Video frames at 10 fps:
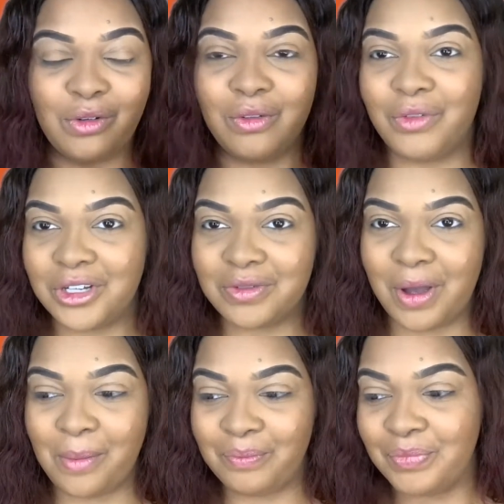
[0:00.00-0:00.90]
first of
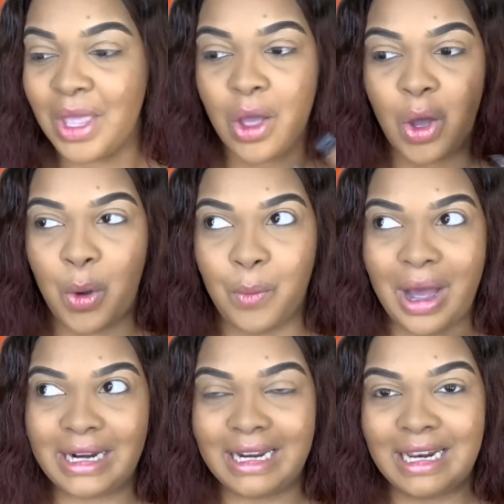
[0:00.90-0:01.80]
all,
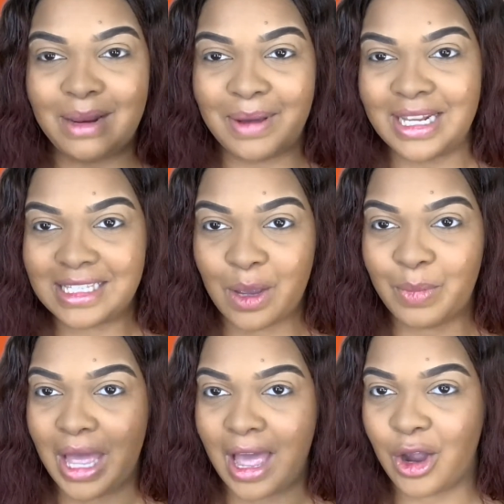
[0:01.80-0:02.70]
why didn't anybody tell
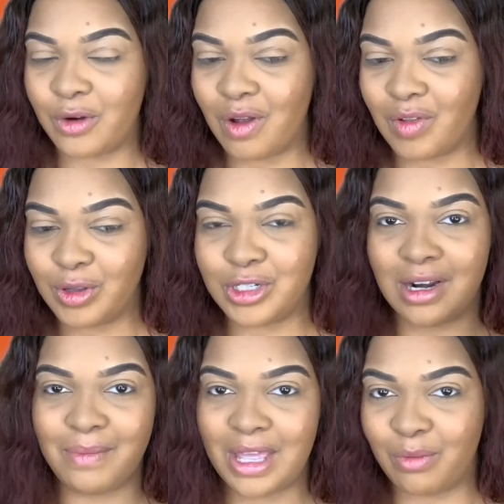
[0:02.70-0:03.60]
me I Heart Revolution
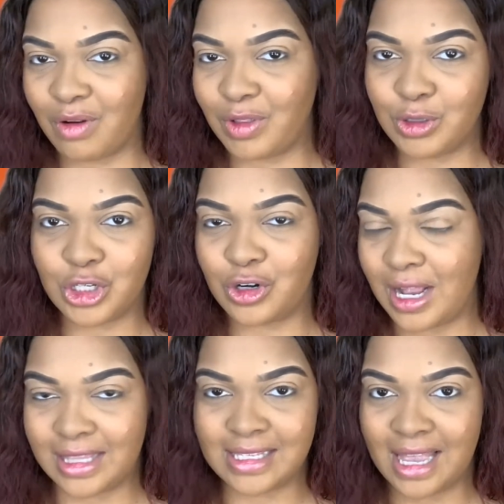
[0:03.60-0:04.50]
and Makeup Revolution are
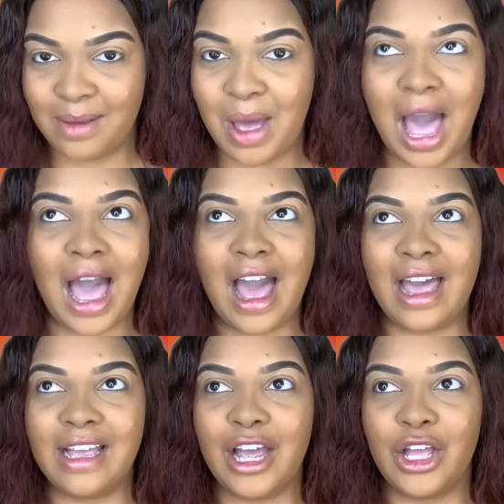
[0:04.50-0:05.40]
not the same?
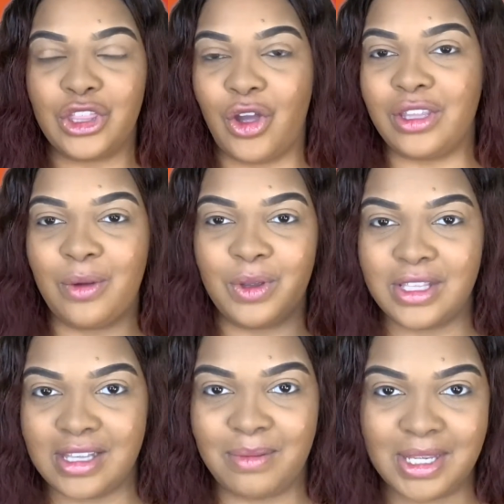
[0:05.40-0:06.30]
I thought they were the
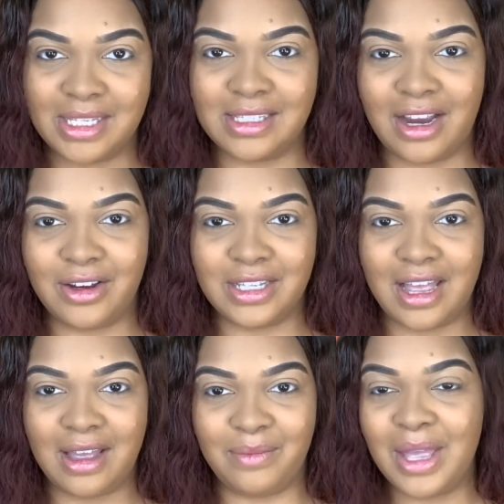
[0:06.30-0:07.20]
same this entire
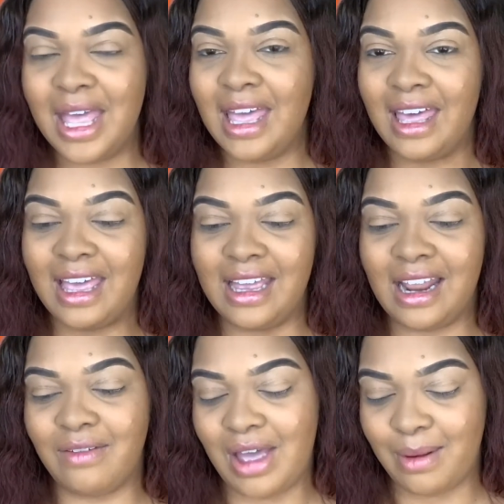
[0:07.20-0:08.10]
time, and
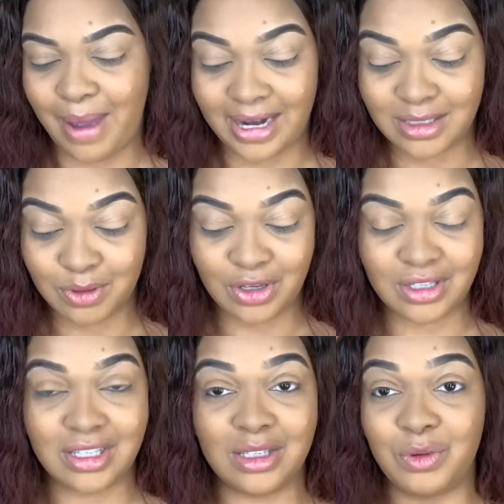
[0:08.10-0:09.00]
I've had bad
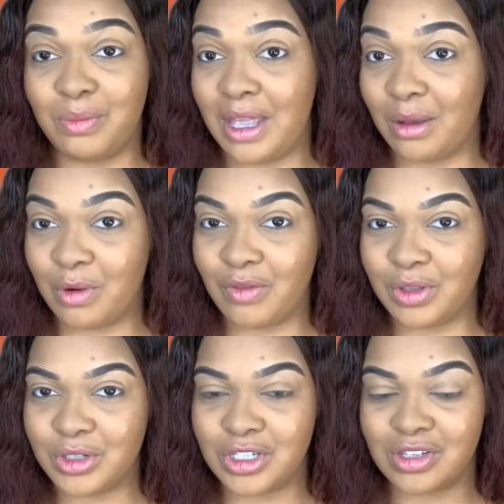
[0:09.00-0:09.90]
experiences with Makeup
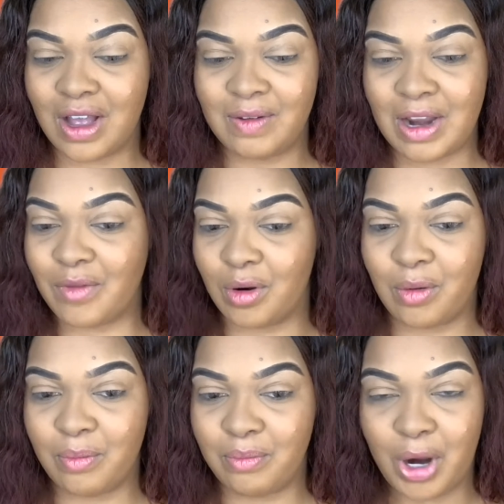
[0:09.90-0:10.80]
Revolution, so I've never
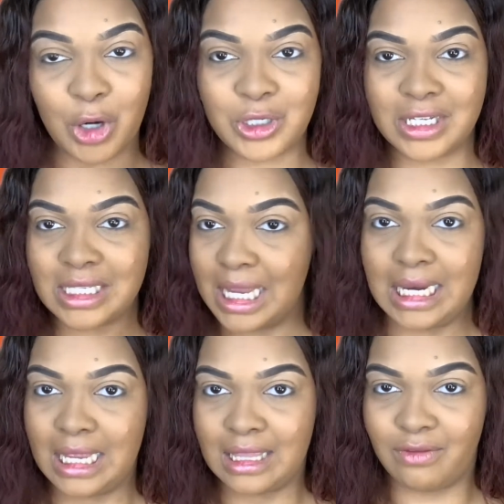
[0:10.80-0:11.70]
purchased
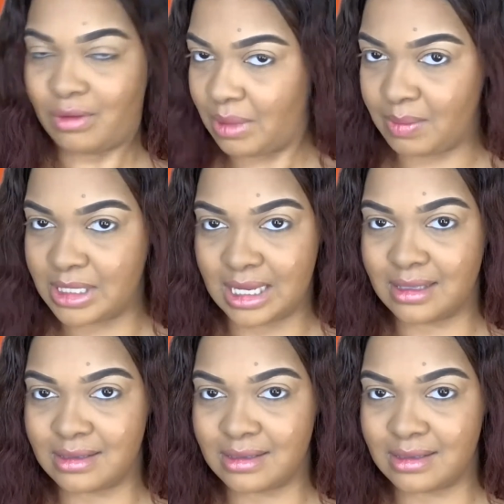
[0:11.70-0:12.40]
anything from them since.